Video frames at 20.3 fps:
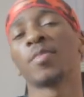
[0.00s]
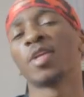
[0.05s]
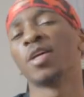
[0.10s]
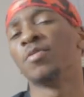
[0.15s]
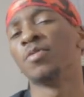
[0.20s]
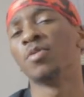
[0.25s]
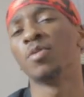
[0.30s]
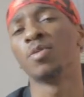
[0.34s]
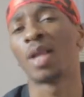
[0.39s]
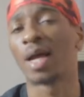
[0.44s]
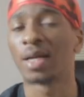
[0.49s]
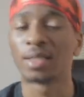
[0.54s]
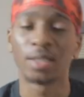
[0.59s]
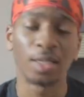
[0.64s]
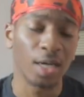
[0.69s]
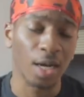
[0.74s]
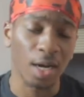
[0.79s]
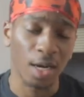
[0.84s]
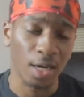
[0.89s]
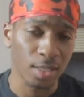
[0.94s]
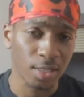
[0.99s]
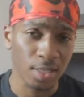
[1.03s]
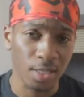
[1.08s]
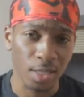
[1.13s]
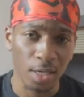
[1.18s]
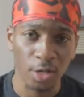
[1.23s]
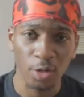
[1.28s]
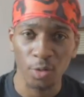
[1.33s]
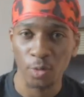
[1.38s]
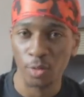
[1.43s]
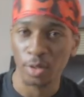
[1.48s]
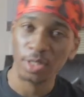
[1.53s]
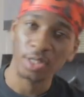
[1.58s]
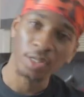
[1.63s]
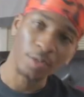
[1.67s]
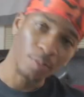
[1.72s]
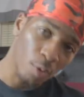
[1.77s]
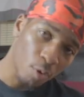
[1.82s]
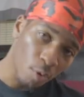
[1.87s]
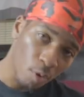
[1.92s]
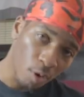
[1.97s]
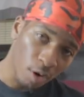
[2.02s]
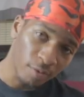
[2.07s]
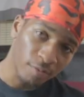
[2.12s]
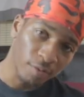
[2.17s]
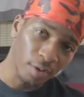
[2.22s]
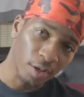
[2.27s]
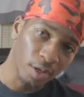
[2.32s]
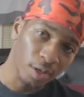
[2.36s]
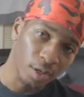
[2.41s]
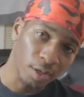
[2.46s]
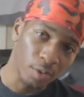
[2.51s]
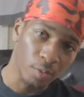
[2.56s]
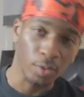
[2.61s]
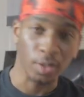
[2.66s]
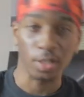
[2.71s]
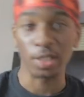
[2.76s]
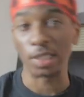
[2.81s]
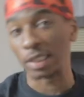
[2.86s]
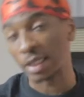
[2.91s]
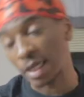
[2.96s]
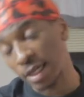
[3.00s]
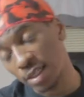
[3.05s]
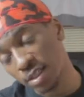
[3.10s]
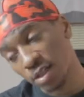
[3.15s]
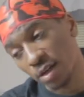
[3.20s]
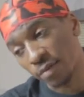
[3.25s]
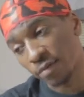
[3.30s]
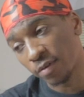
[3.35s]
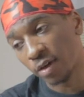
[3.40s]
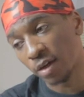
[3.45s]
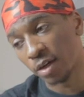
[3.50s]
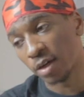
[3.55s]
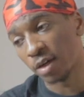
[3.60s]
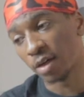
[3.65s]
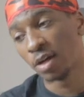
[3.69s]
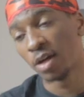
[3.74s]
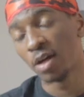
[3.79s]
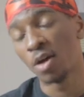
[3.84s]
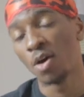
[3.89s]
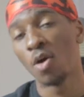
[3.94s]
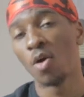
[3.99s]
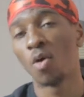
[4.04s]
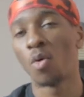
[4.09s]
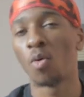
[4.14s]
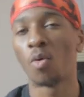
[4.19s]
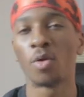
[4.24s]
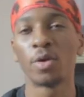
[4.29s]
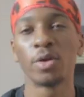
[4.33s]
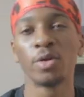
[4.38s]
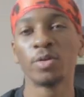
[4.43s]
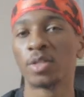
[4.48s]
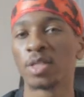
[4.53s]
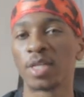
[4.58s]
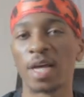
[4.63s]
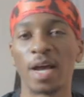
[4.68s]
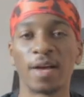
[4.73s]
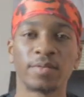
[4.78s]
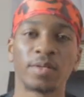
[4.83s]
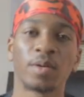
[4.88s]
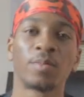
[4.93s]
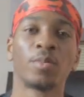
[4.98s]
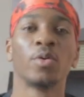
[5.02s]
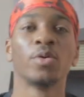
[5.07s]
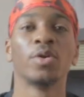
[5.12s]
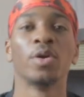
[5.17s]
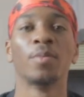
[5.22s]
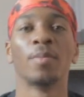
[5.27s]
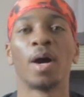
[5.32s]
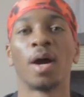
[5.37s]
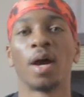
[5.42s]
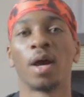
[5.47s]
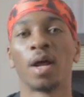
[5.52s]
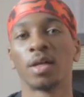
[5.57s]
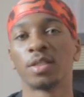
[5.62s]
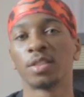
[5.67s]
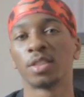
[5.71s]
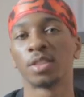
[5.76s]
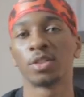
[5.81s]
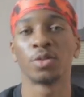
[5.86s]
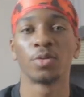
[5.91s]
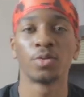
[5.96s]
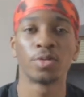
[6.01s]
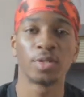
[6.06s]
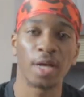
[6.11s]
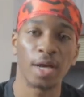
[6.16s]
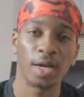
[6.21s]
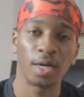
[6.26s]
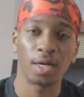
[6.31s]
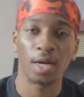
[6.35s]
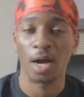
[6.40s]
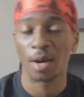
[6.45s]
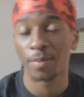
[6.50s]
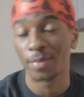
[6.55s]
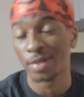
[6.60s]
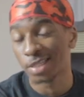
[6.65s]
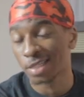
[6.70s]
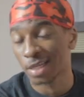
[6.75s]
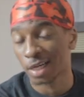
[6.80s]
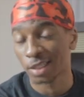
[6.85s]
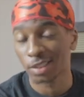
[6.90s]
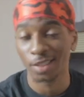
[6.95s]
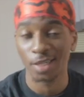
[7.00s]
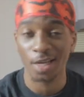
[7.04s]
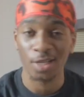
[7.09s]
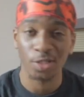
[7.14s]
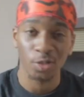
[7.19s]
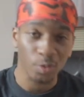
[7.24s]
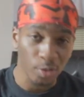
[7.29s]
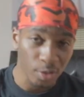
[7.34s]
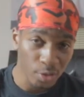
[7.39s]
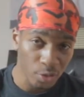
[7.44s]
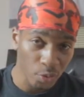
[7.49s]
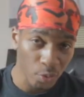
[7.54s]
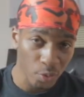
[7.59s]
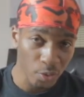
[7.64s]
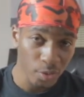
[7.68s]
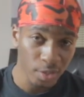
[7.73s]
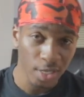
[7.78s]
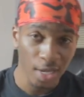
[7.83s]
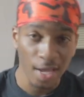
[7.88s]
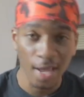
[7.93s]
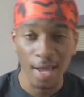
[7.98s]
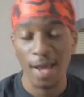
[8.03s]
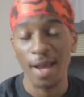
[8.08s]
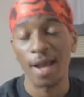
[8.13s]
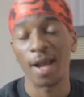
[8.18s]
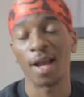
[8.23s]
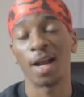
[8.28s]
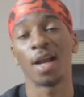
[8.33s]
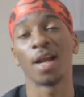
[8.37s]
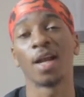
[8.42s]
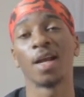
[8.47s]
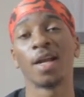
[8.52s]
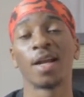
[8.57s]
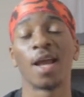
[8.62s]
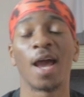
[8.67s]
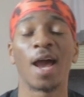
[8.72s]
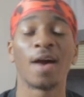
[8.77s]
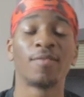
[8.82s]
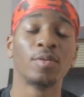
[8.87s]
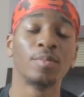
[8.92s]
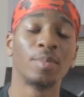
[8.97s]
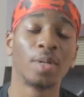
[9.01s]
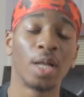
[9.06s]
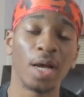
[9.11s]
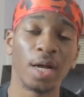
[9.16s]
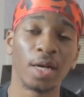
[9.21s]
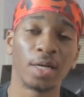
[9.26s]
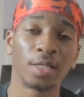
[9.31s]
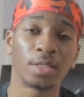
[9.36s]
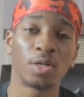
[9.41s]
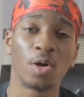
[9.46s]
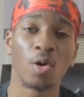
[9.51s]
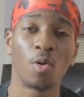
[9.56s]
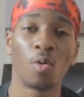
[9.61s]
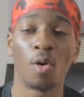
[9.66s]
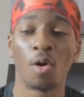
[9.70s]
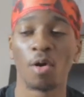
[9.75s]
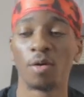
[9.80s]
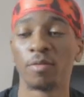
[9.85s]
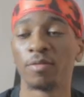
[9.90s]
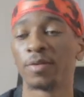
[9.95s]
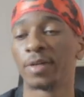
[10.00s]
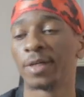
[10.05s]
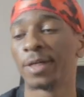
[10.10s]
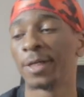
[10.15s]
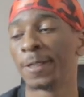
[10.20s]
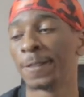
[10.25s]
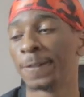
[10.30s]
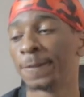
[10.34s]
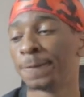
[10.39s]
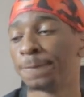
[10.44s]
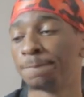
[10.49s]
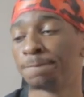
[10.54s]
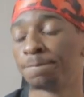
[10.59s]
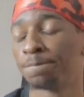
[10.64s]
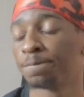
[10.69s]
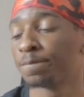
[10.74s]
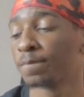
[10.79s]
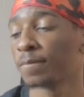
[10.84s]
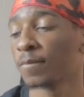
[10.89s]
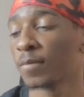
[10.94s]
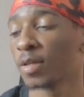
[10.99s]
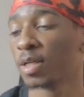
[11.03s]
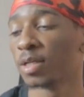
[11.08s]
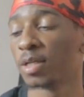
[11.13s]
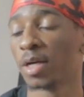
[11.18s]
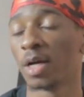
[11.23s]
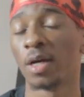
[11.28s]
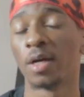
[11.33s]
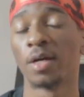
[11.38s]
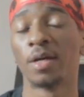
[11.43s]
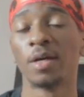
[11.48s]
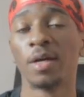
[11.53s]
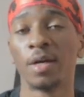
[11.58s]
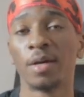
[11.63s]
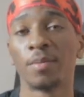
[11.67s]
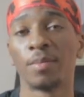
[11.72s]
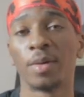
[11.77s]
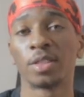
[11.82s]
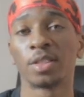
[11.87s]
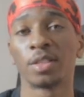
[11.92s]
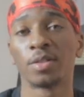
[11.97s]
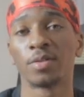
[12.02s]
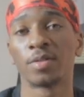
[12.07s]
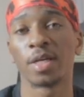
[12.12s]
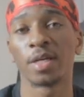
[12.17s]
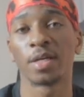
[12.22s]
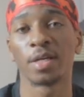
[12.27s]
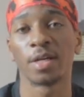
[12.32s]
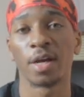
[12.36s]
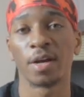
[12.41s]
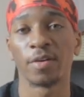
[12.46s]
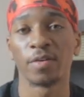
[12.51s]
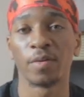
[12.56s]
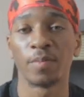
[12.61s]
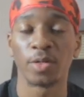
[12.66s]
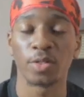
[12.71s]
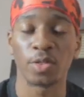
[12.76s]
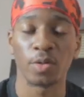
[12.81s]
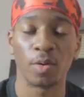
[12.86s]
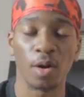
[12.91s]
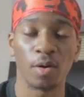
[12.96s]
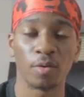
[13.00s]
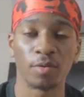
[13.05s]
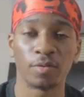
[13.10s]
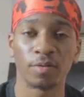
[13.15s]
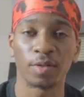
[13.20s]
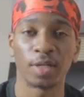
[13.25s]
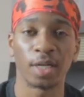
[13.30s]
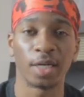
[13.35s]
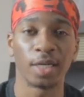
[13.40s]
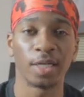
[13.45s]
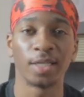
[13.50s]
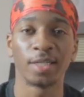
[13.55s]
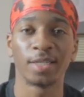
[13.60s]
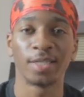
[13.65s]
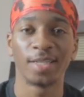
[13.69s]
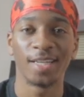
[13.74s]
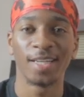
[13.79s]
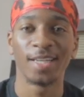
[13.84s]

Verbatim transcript: if you like the content, you want to see more of it, want to see less of it, or you just have something on your mind, just use that comment section as a resource and have a blast. Go off. Yeah, make sure you're taking care of your mental health. Like,